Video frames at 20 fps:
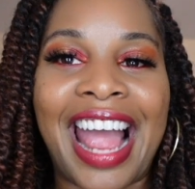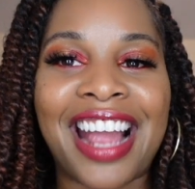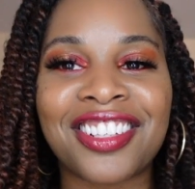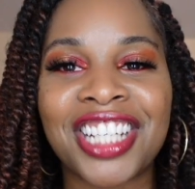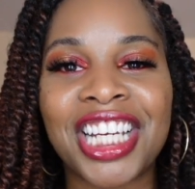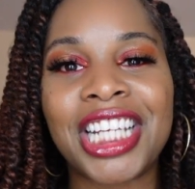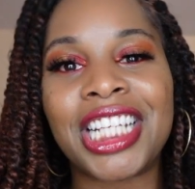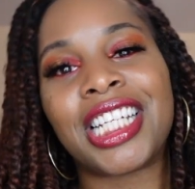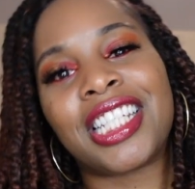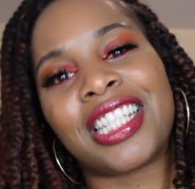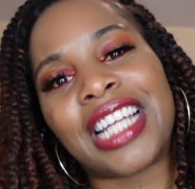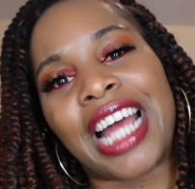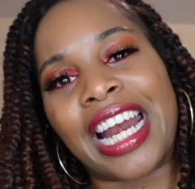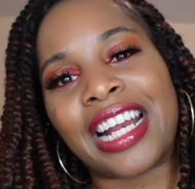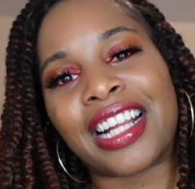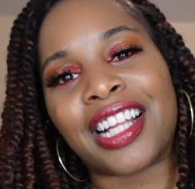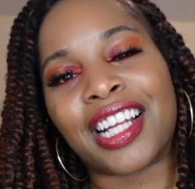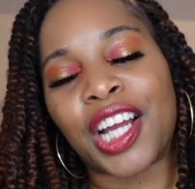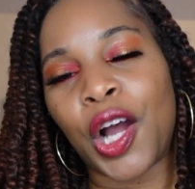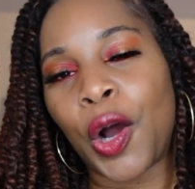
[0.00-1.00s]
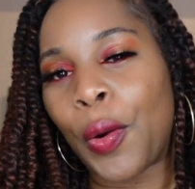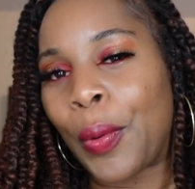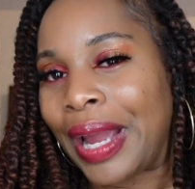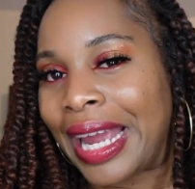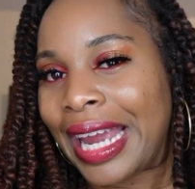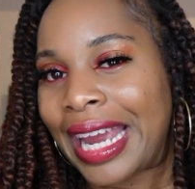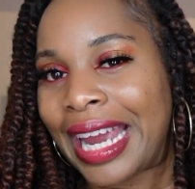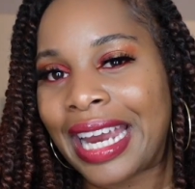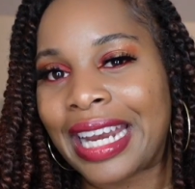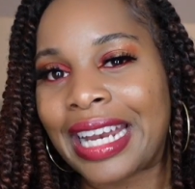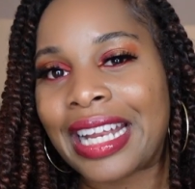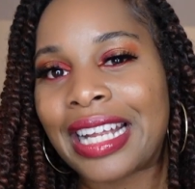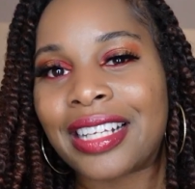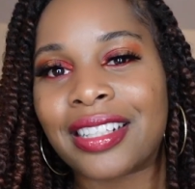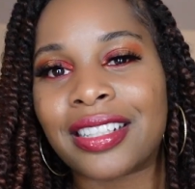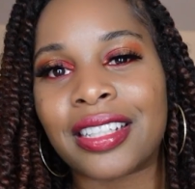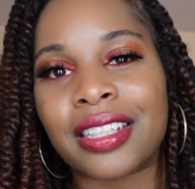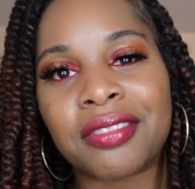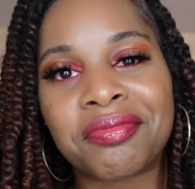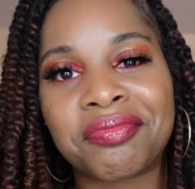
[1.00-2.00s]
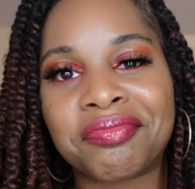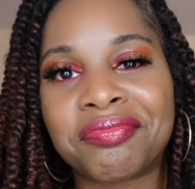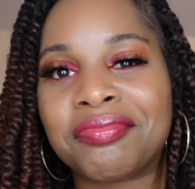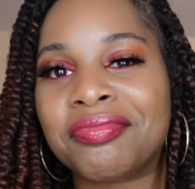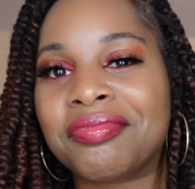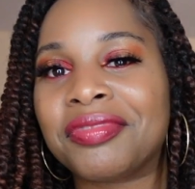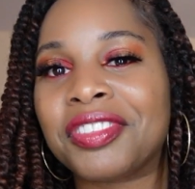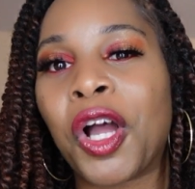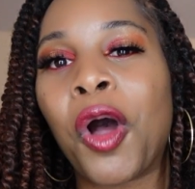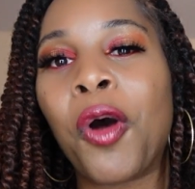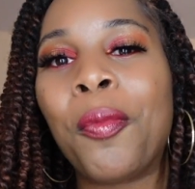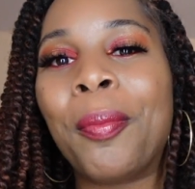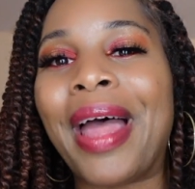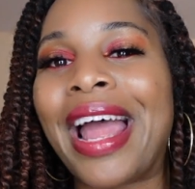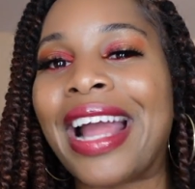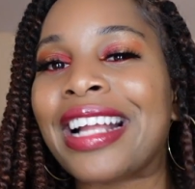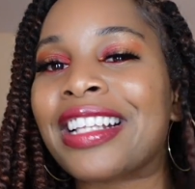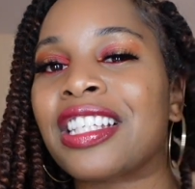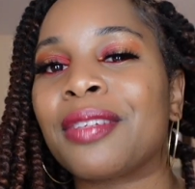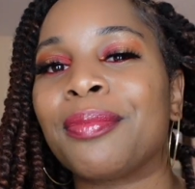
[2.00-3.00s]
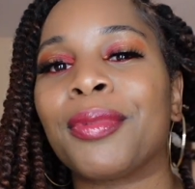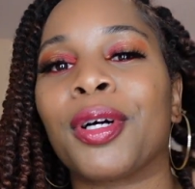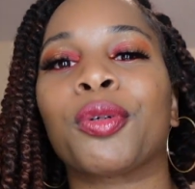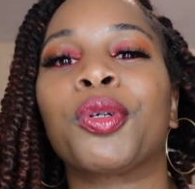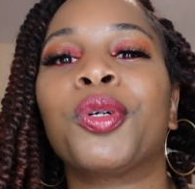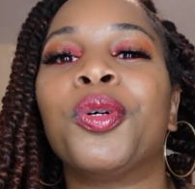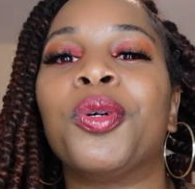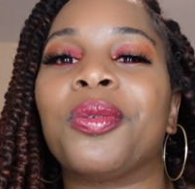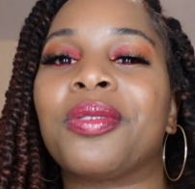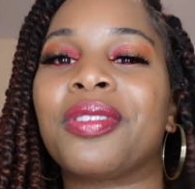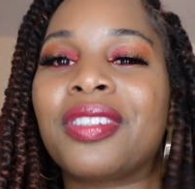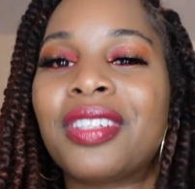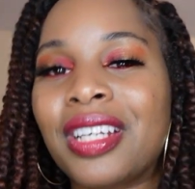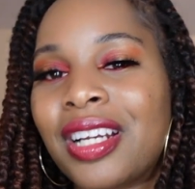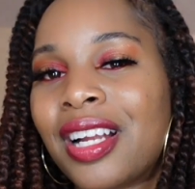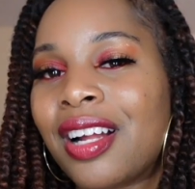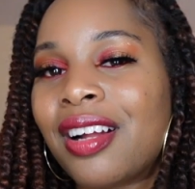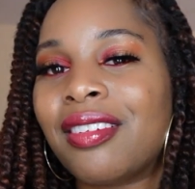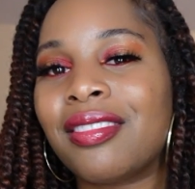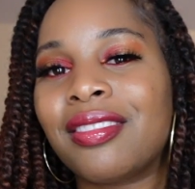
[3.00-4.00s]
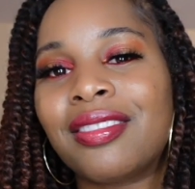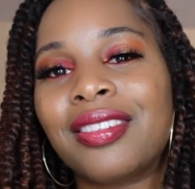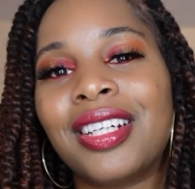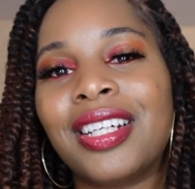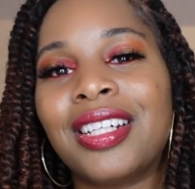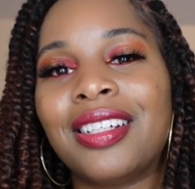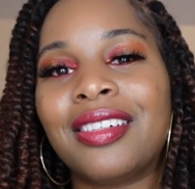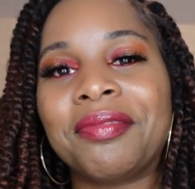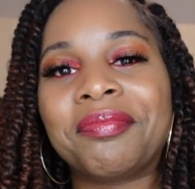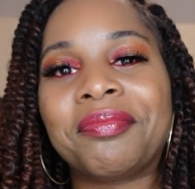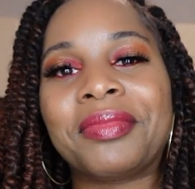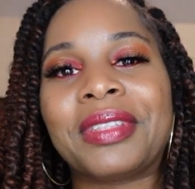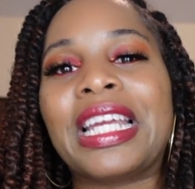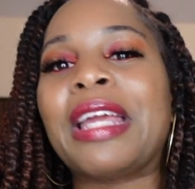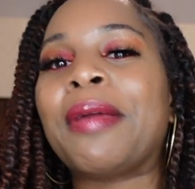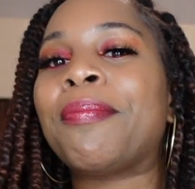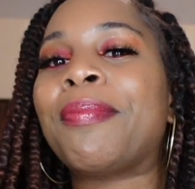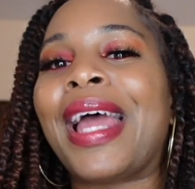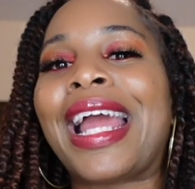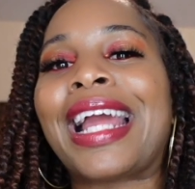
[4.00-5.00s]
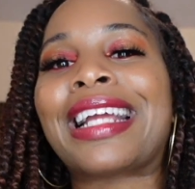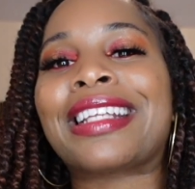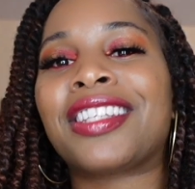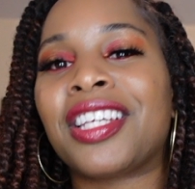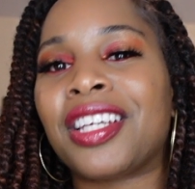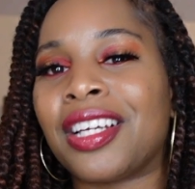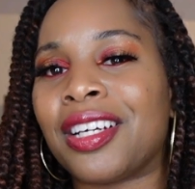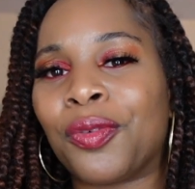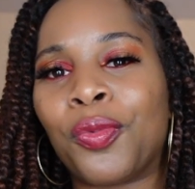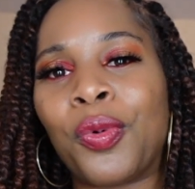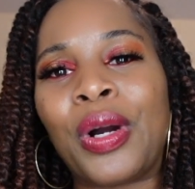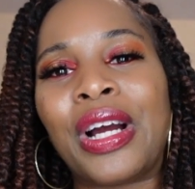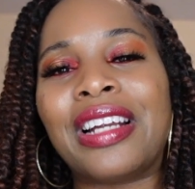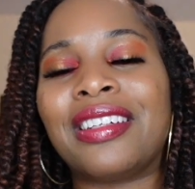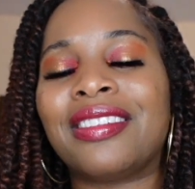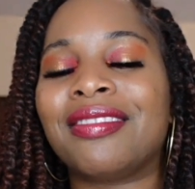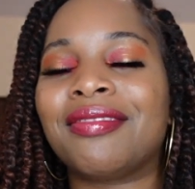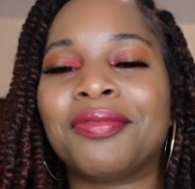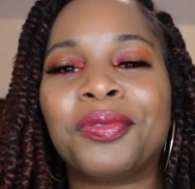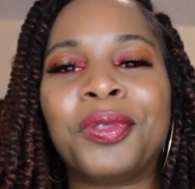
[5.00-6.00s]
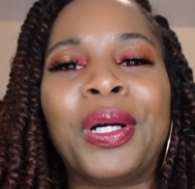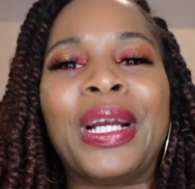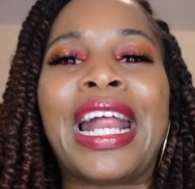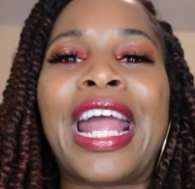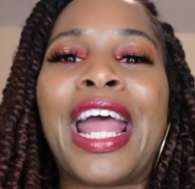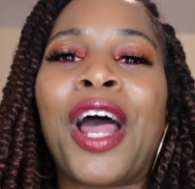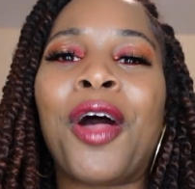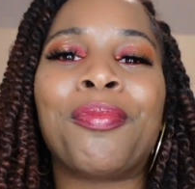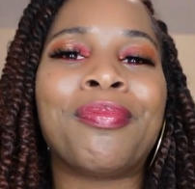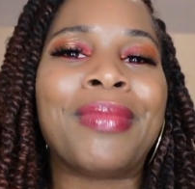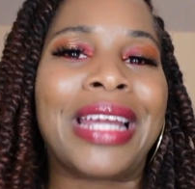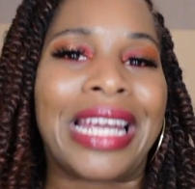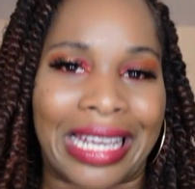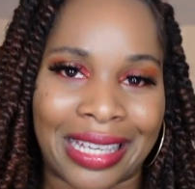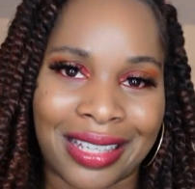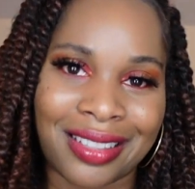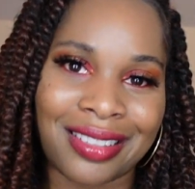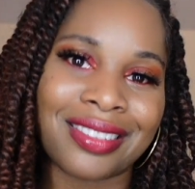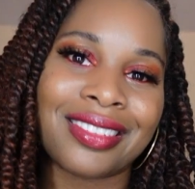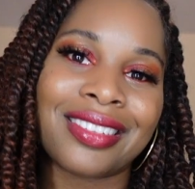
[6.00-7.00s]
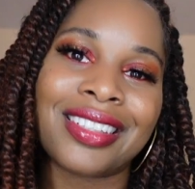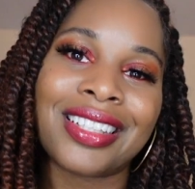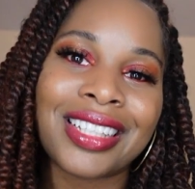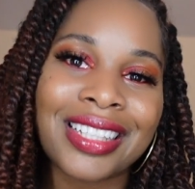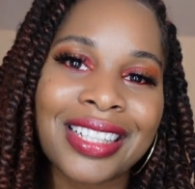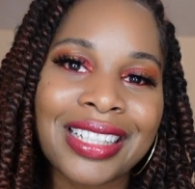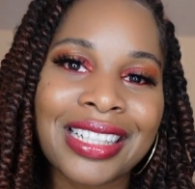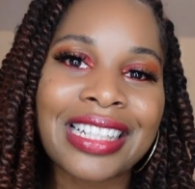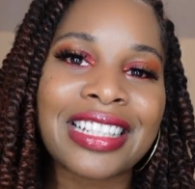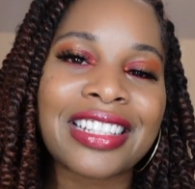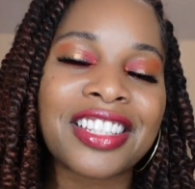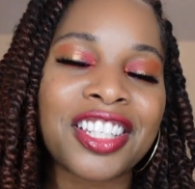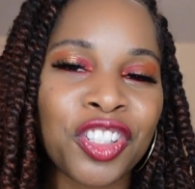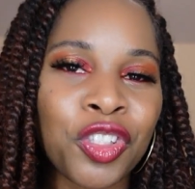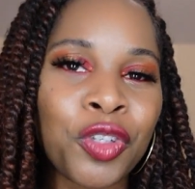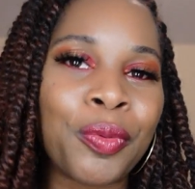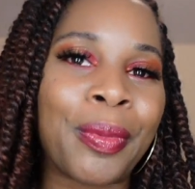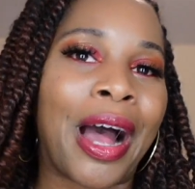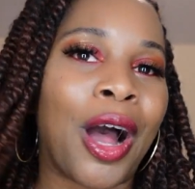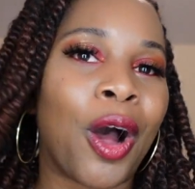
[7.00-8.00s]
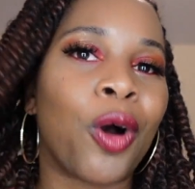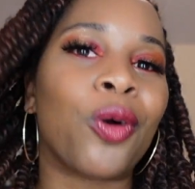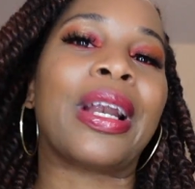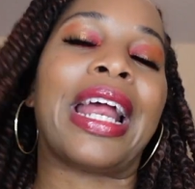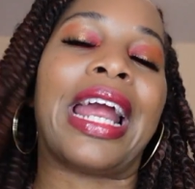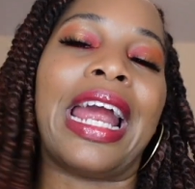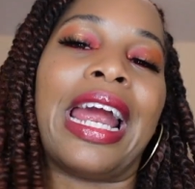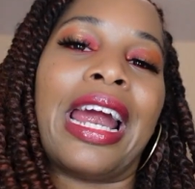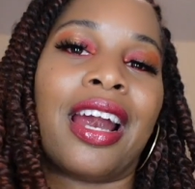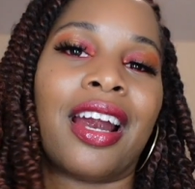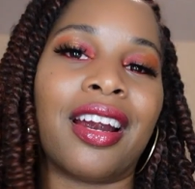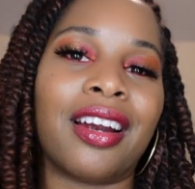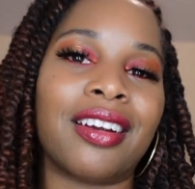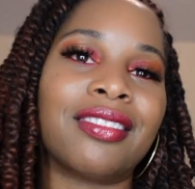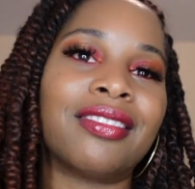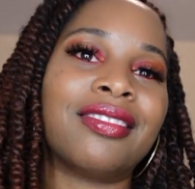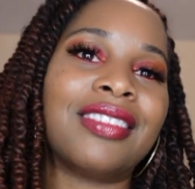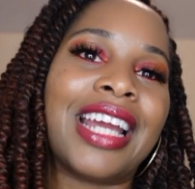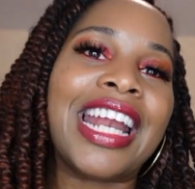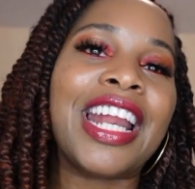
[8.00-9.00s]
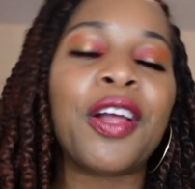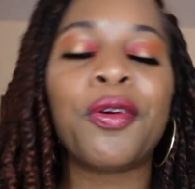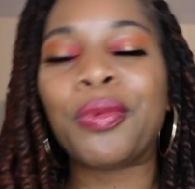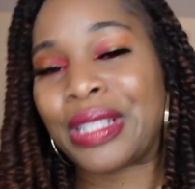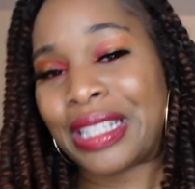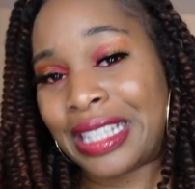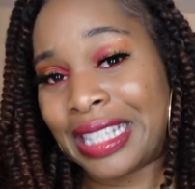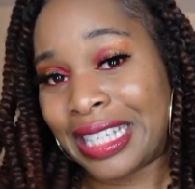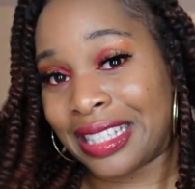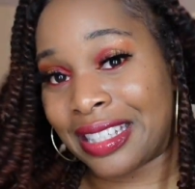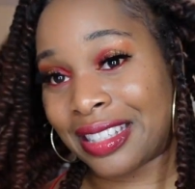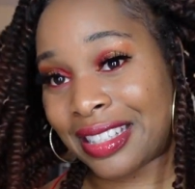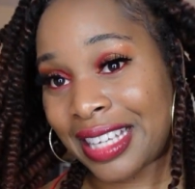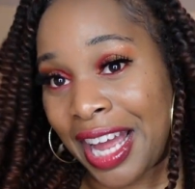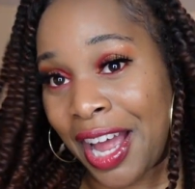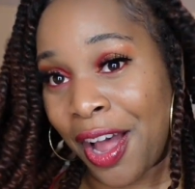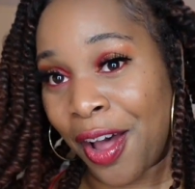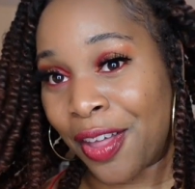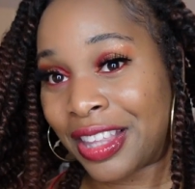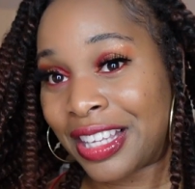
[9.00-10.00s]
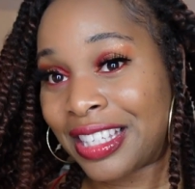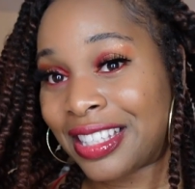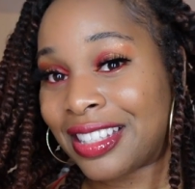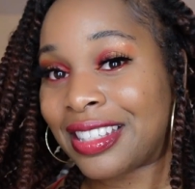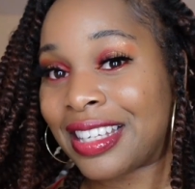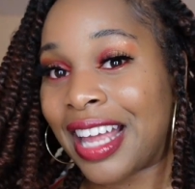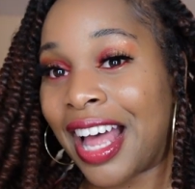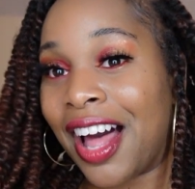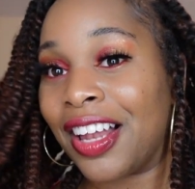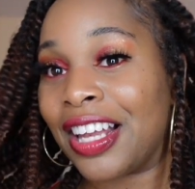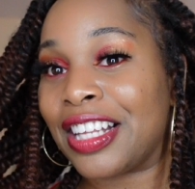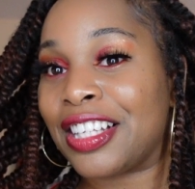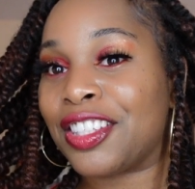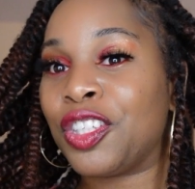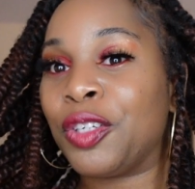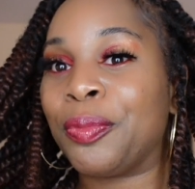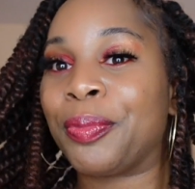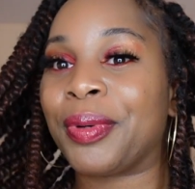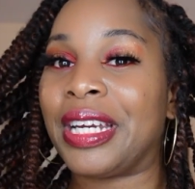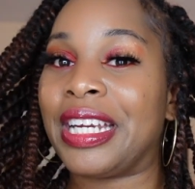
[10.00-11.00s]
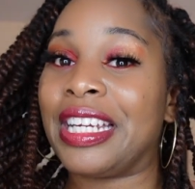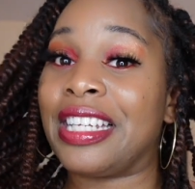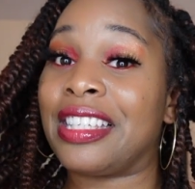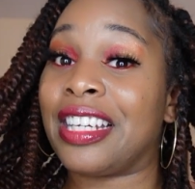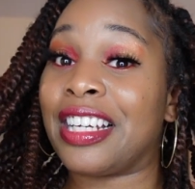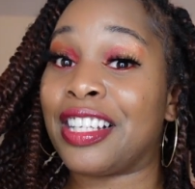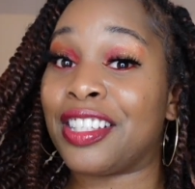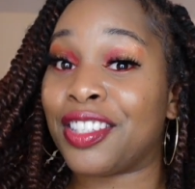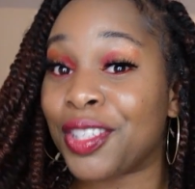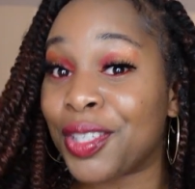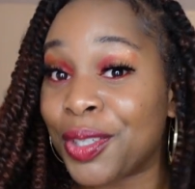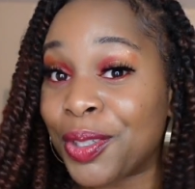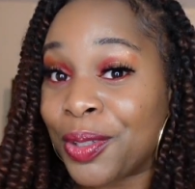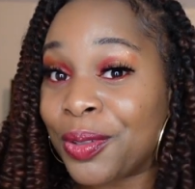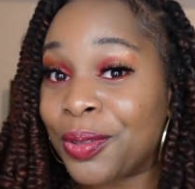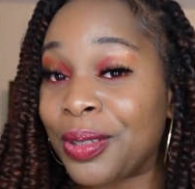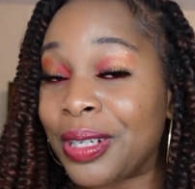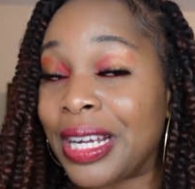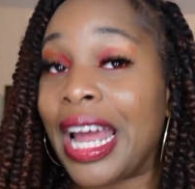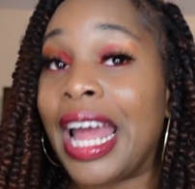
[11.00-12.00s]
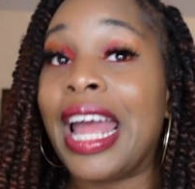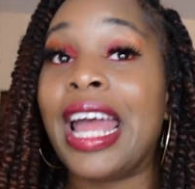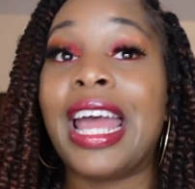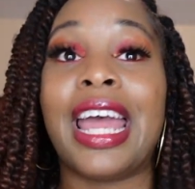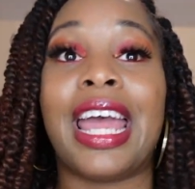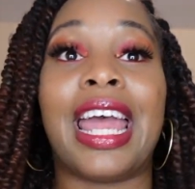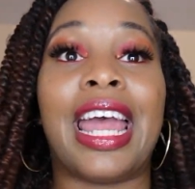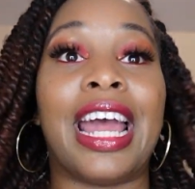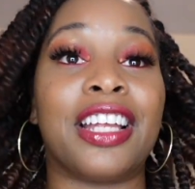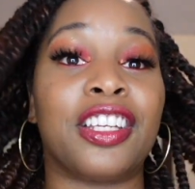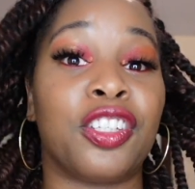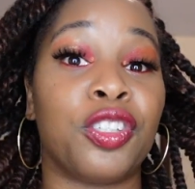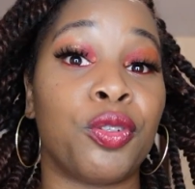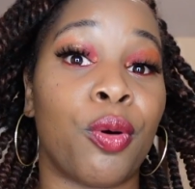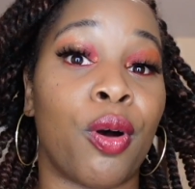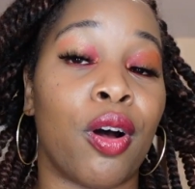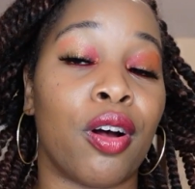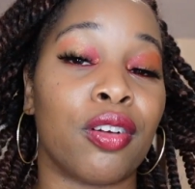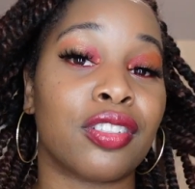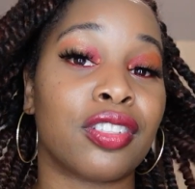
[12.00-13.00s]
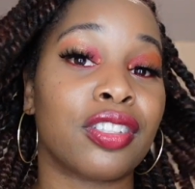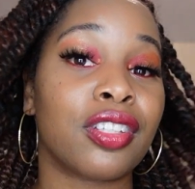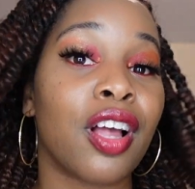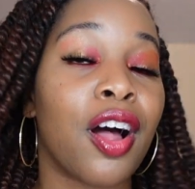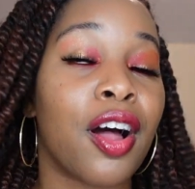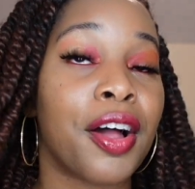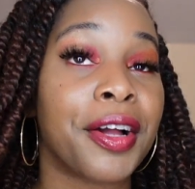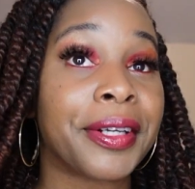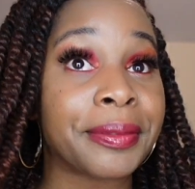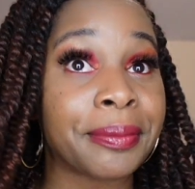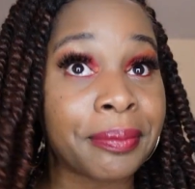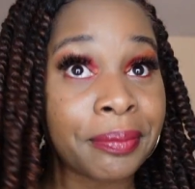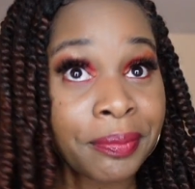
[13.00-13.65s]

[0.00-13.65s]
actually decided to go ahead and go back to my roots, you know, get back to what helped me to do my own hair. And it was this style. This style is super easy to do, as you all saw.